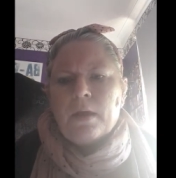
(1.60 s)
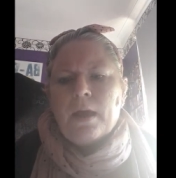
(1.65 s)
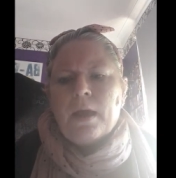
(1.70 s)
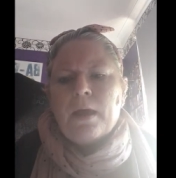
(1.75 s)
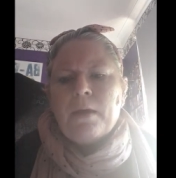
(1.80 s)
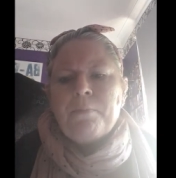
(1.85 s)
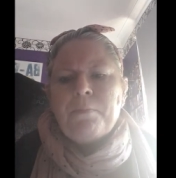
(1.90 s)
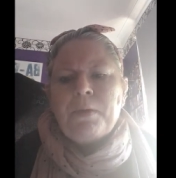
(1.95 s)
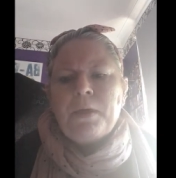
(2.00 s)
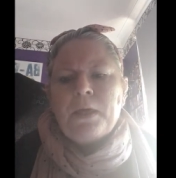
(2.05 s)

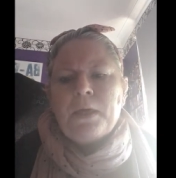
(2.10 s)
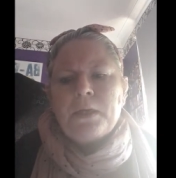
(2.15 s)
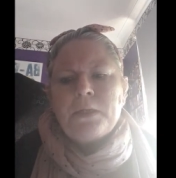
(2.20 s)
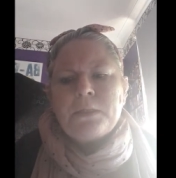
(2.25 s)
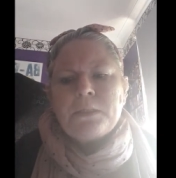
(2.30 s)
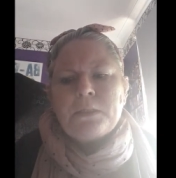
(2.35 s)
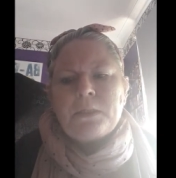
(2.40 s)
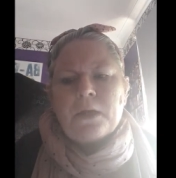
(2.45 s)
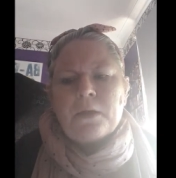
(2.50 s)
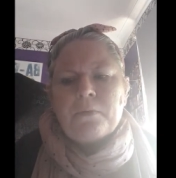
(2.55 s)
Happy
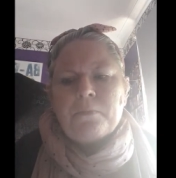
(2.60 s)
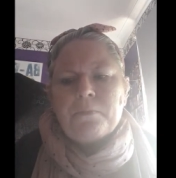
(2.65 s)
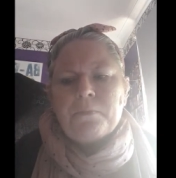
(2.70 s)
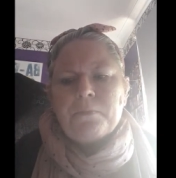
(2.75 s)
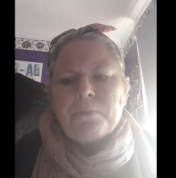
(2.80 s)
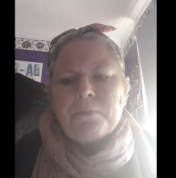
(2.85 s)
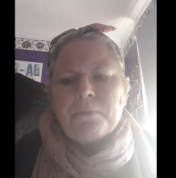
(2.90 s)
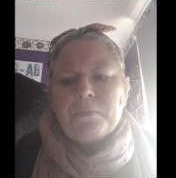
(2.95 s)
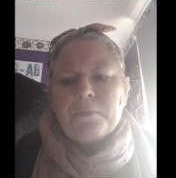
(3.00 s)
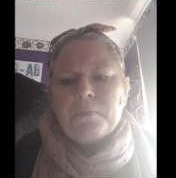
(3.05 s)
Easter.
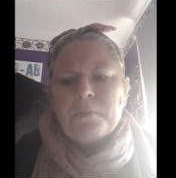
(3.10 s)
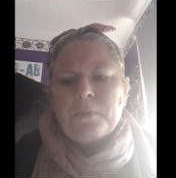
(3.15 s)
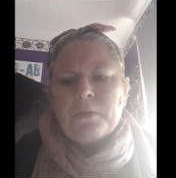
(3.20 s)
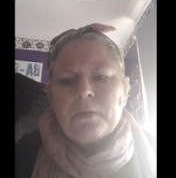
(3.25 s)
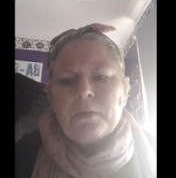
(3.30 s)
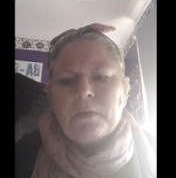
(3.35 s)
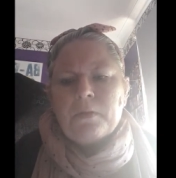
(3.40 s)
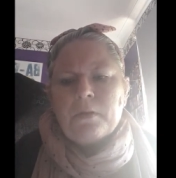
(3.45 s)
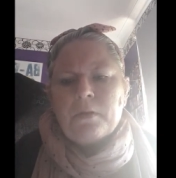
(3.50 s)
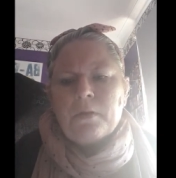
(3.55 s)

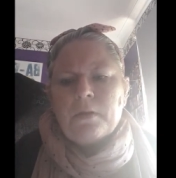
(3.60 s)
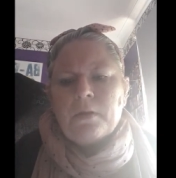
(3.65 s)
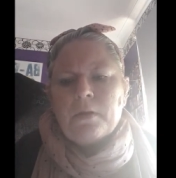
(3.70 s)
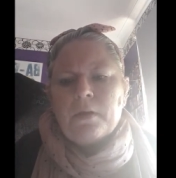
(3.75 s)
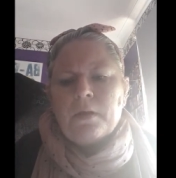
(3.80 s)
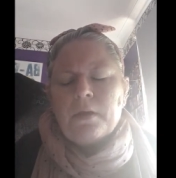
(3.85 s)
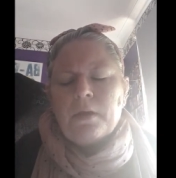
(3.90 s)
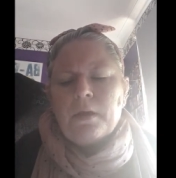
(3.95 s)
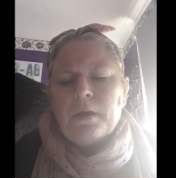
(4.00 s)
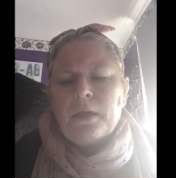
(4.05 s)

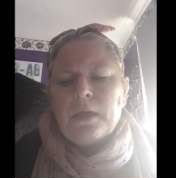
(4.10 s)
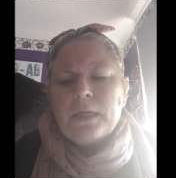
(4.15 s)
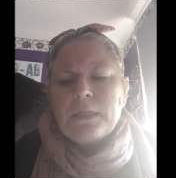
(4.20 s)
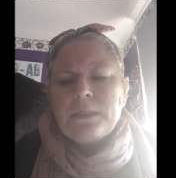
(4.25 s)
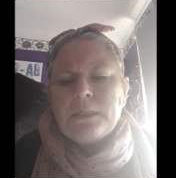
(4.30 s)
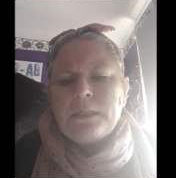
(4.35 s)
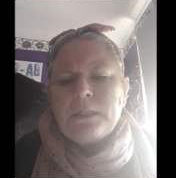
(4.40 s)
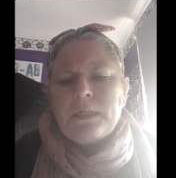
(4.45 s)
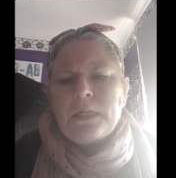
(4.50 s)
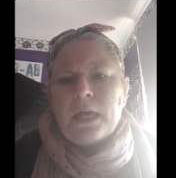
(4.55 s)

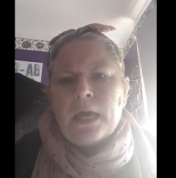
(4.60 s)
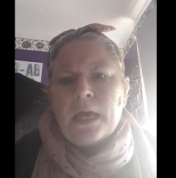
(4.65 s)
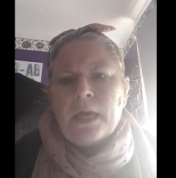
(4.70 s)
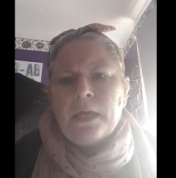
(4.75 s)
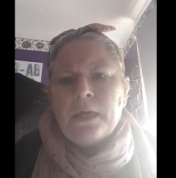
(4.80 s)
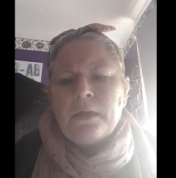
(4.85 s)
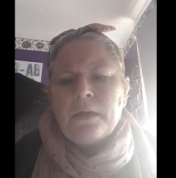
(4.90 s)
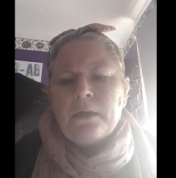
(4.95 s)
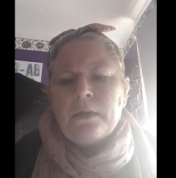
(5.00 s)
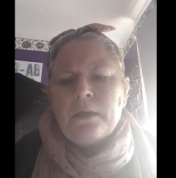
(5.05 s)

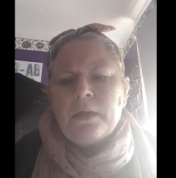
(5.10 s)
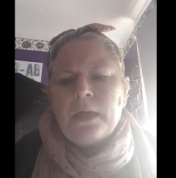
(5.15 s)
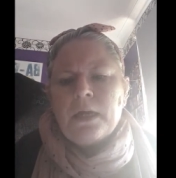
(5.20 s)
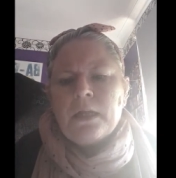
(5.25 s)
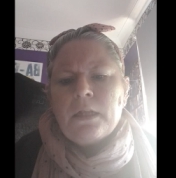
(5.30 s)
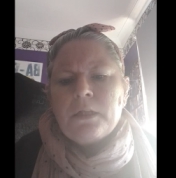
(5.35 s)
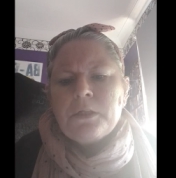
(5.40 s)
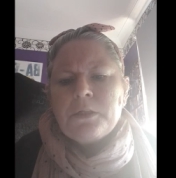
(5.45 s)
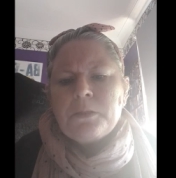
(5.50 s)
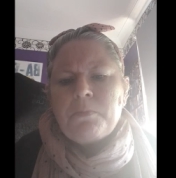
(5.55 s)
Yesterday,
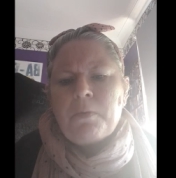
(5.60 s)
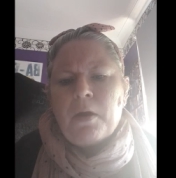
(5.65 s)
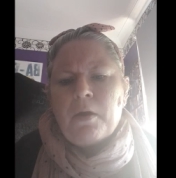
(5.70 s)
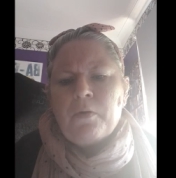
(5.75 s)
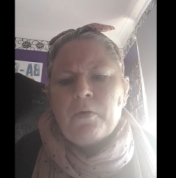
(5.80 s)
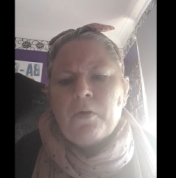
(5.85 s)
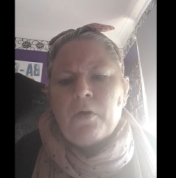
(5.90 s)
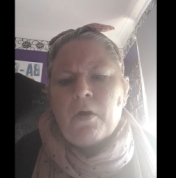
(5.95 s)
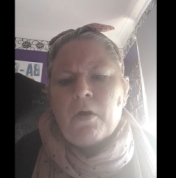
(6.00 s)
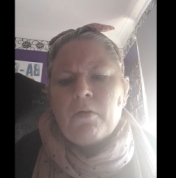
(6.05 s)
Nicola
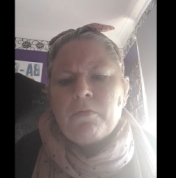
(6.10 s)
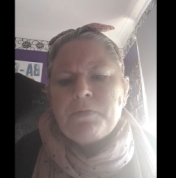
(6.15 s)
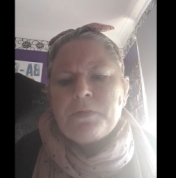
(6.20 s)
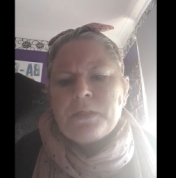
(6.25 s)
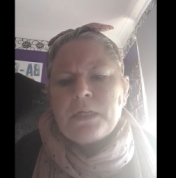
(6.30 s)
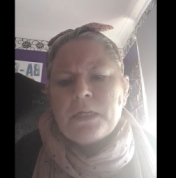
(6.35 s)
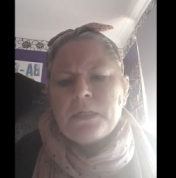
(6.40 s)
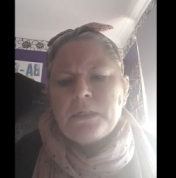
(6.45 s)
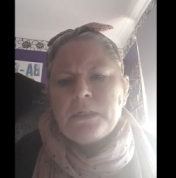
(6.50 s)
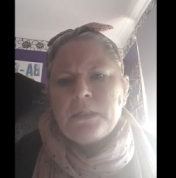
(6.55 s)
spoke of
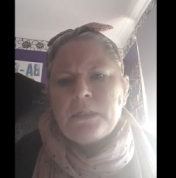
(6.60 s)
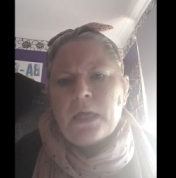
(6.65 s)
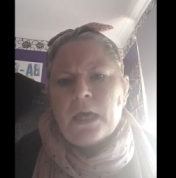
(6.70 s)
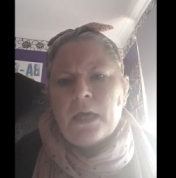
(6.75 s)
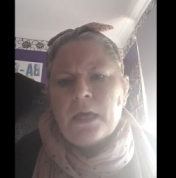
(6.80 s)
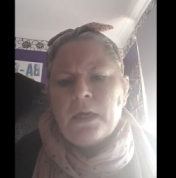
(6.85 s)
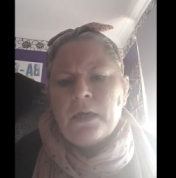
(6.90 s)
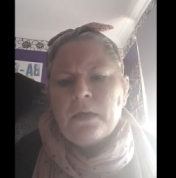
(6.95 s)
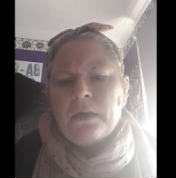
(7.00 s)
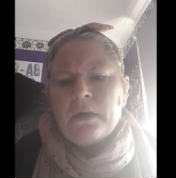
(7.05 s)

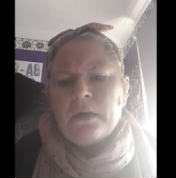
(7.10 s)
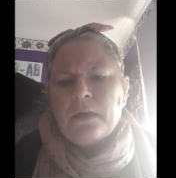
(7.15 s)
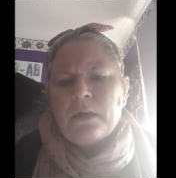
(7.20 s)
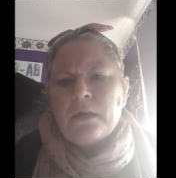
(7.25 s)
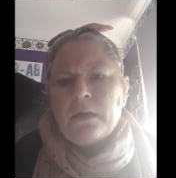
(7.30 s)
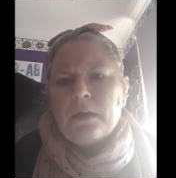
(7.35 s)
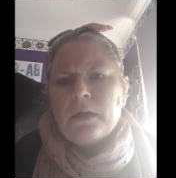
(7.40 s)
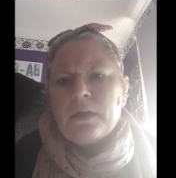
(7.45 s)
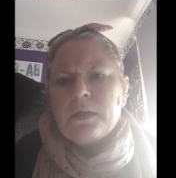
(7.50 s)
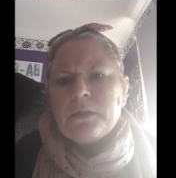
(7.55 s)
Saturday
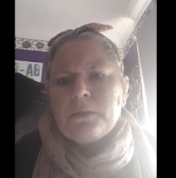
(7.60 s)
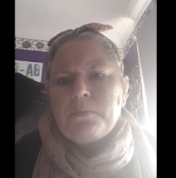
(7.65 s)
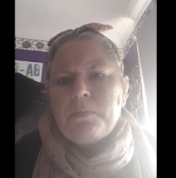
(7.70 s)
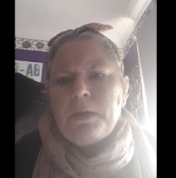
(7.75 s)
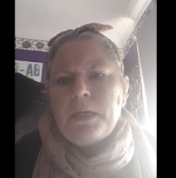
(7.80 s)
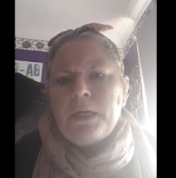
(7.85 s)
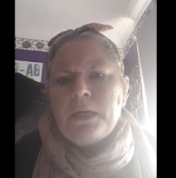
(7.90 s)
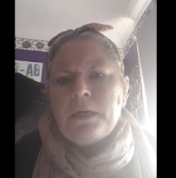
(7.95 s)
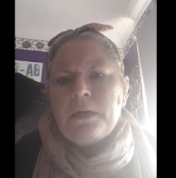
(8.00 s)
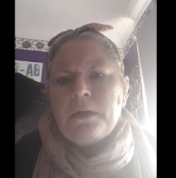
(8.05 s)
as
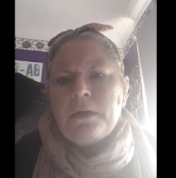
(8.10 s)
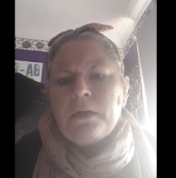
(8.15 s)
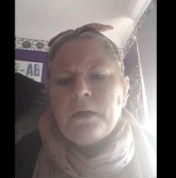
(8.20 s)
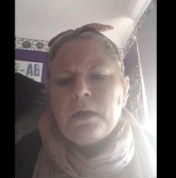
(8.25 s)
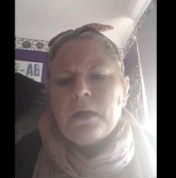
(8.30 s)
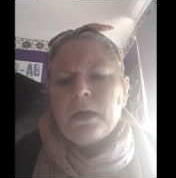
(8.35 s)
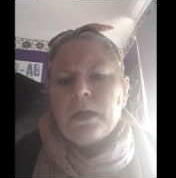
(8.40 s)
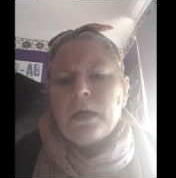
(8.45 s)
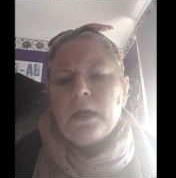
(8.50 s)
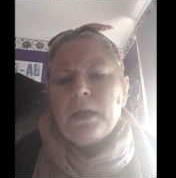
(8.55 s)
being
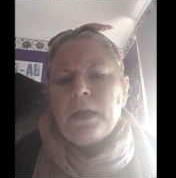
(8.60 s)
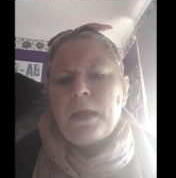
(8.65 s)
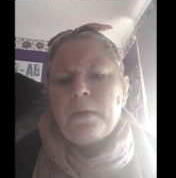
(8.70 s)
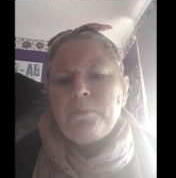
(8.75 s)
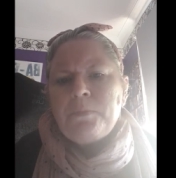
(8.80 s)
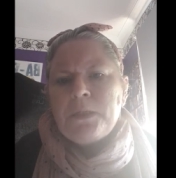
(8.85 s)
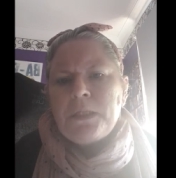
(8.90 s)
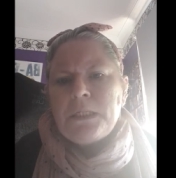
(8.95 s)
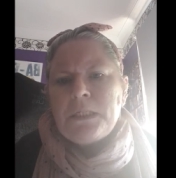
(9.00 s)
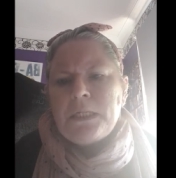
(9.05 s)
an
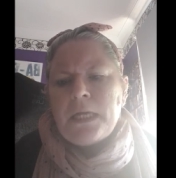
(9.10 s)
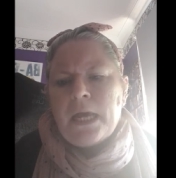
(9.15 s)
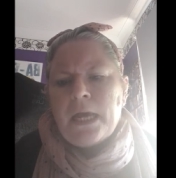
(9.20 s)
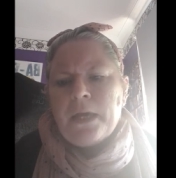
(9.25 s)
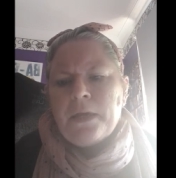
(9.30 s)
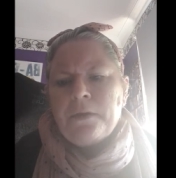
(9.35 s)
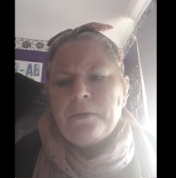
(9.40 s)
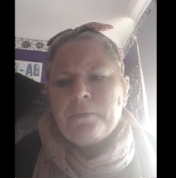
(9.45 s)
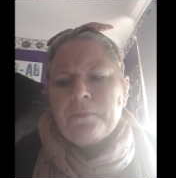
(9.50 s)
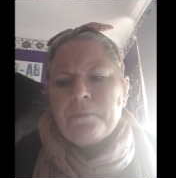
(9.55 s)
empty
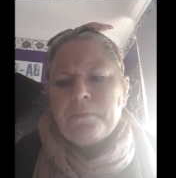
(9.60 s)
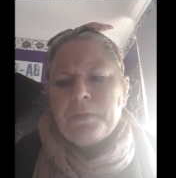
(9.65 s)
day,